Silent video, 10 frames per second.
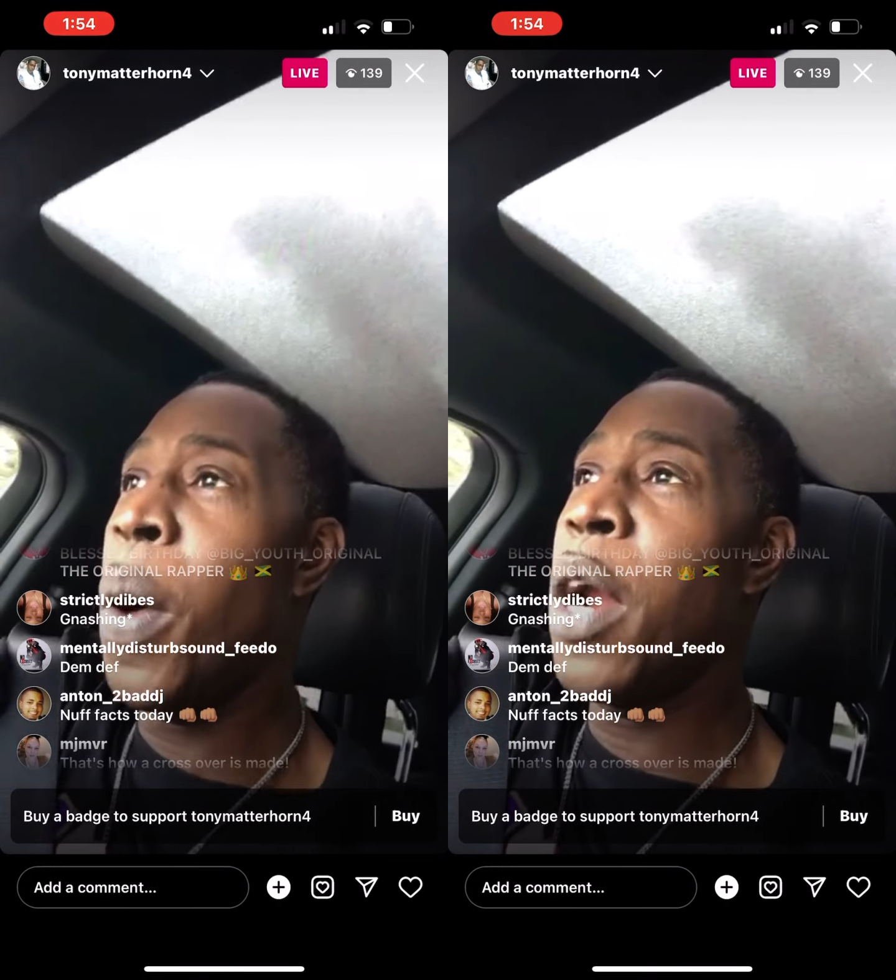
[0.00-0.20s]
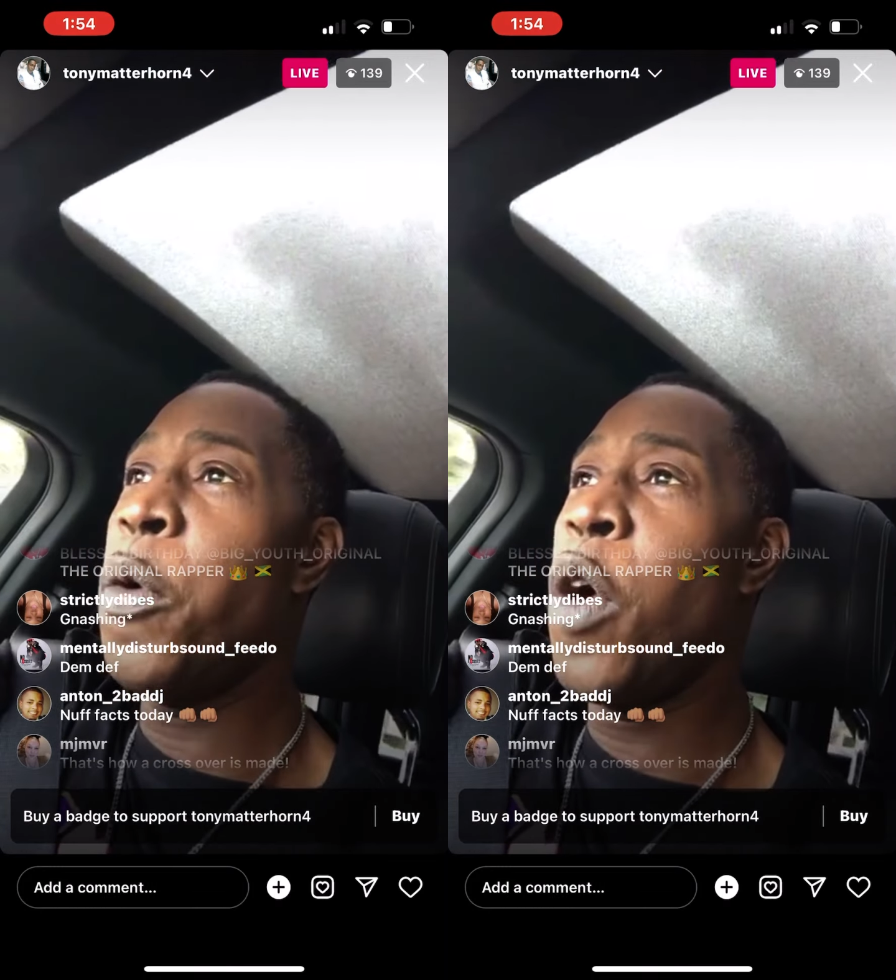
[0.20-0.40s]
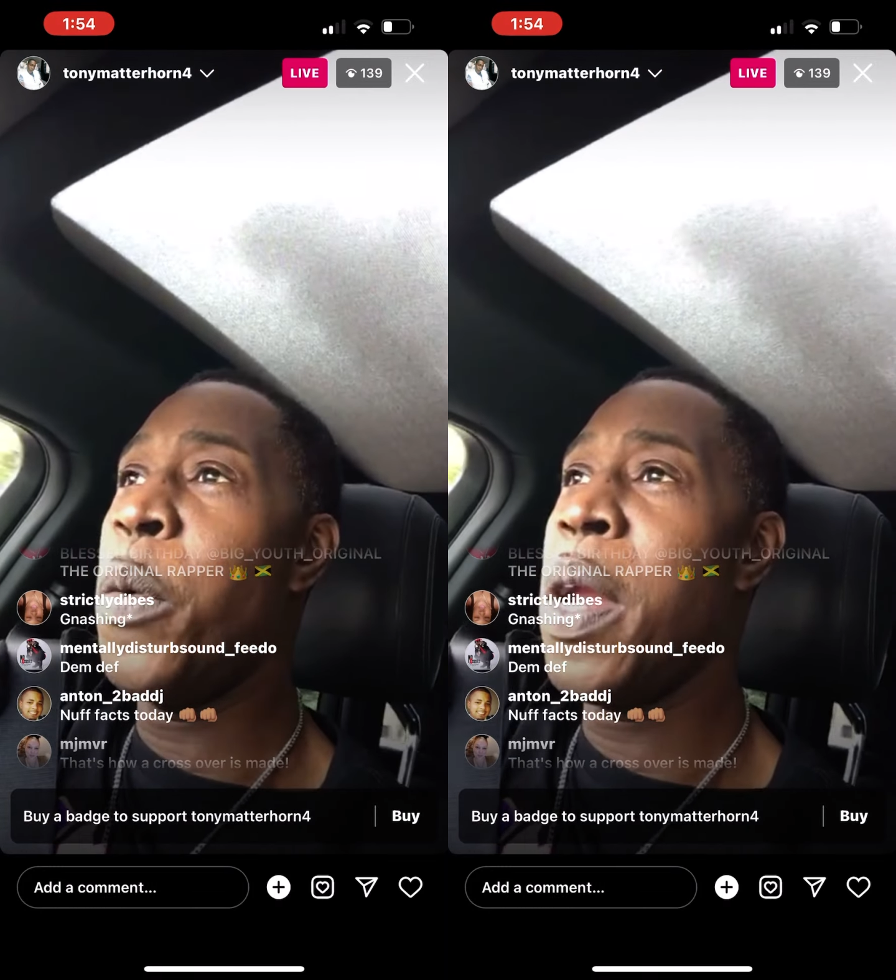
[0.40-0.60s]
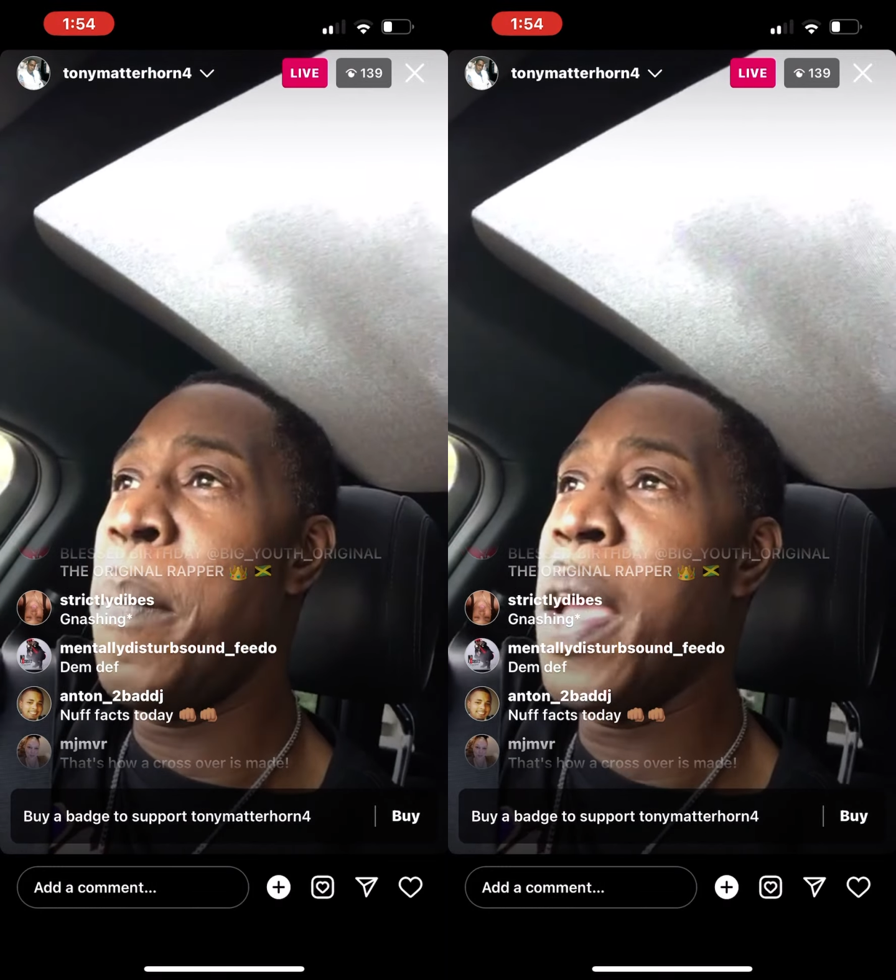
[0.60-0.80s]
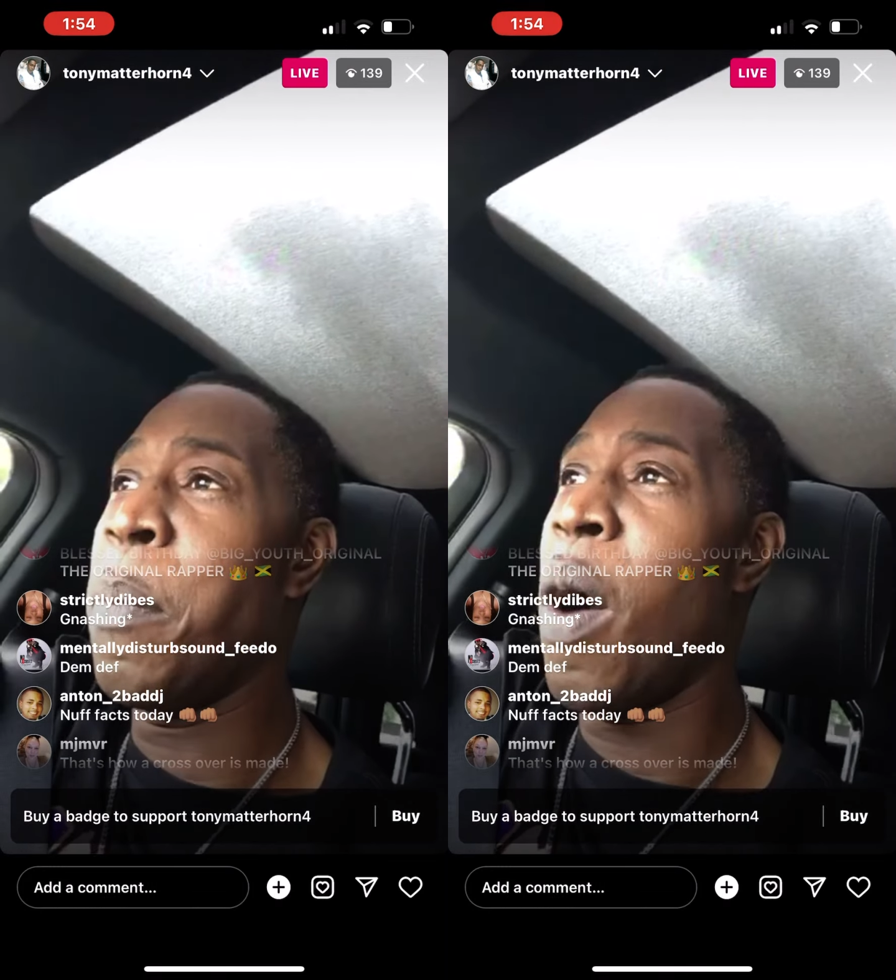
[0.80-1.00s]
You wanna roll
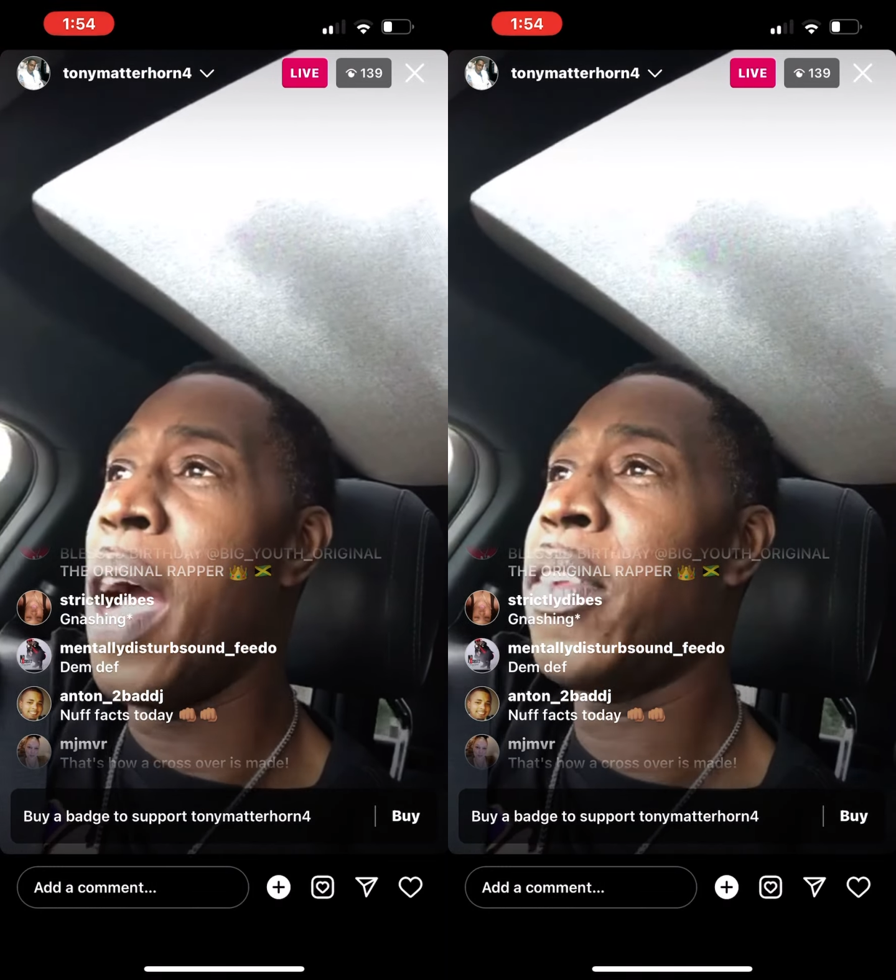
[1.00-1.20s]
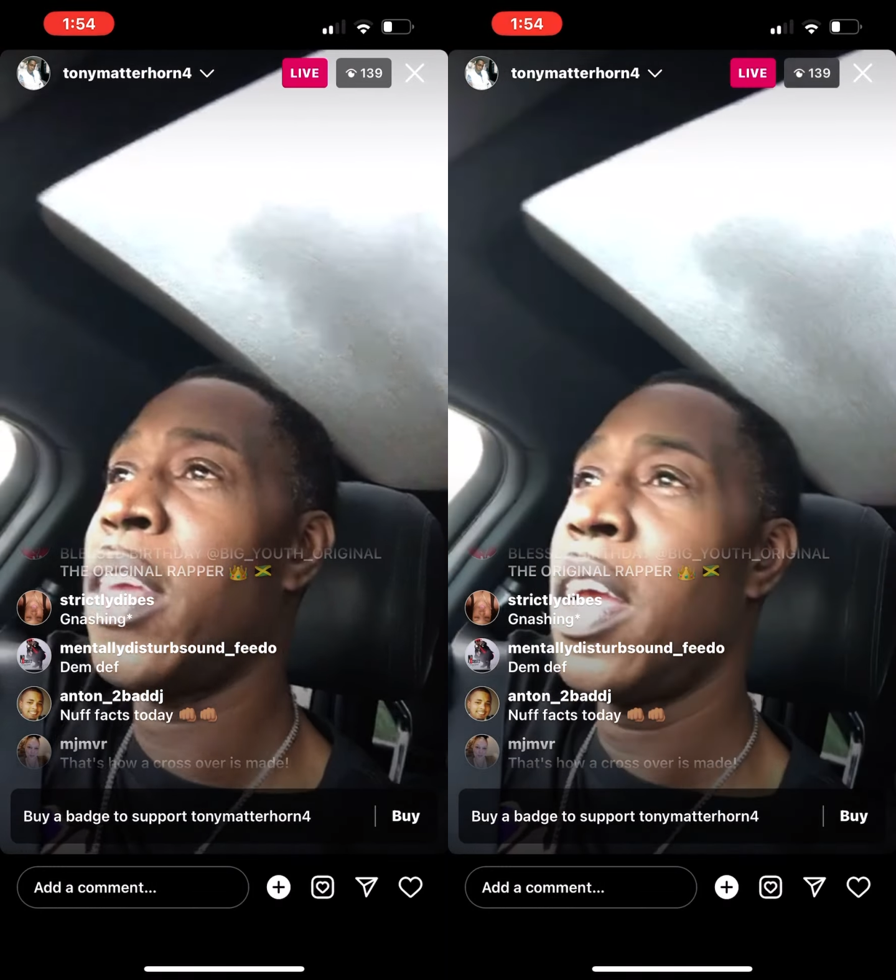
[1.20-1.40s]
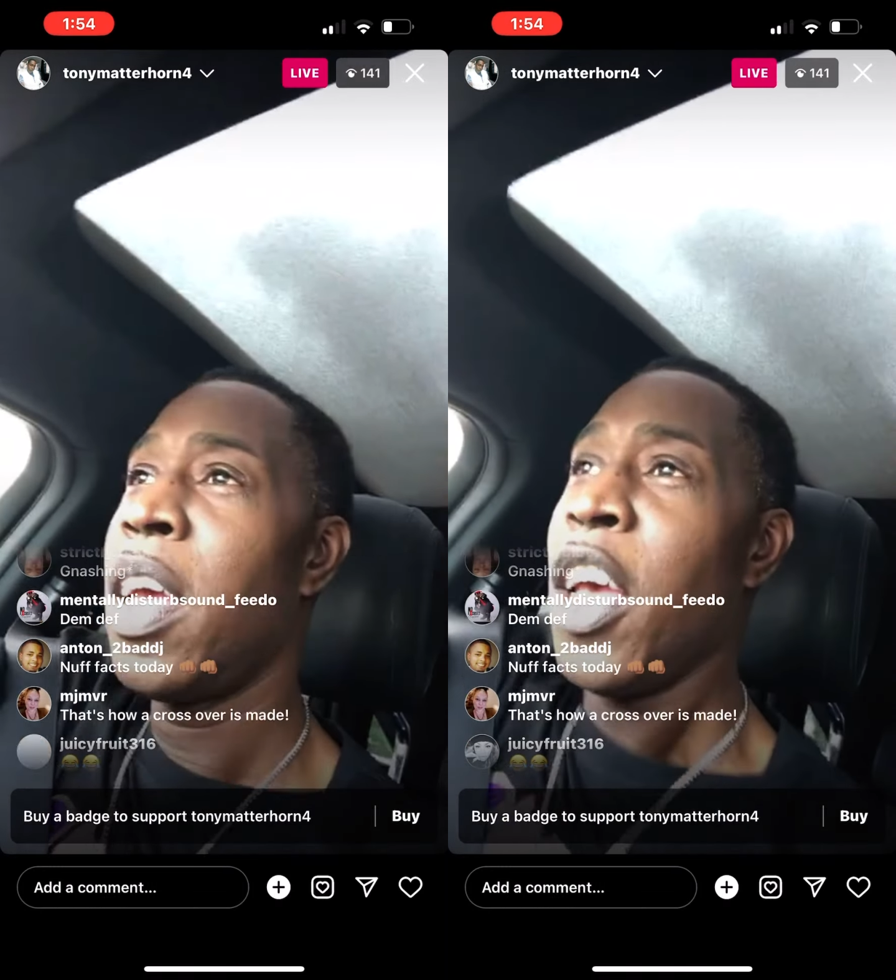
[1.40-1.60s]
with the big boys?